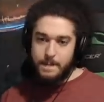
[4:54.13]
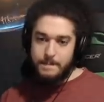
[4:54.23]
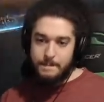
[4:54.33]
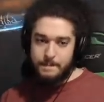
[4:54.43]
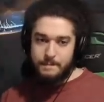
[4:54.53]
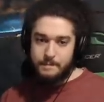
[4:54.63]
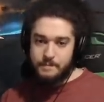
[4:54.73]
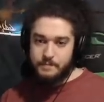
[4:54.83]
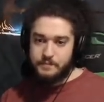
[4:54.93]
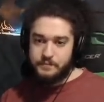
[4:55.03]

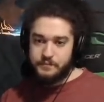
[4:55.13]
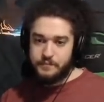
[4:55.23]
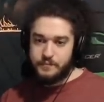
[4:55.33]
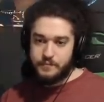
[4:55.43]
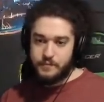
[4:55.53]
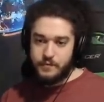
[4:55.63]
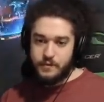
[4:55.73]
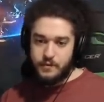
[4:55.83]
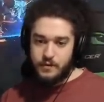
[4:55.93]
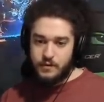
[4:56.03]

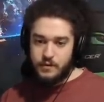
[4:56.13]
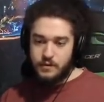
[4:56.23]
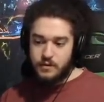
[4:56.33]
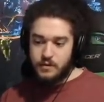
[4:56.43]
No one is speaking in this clip.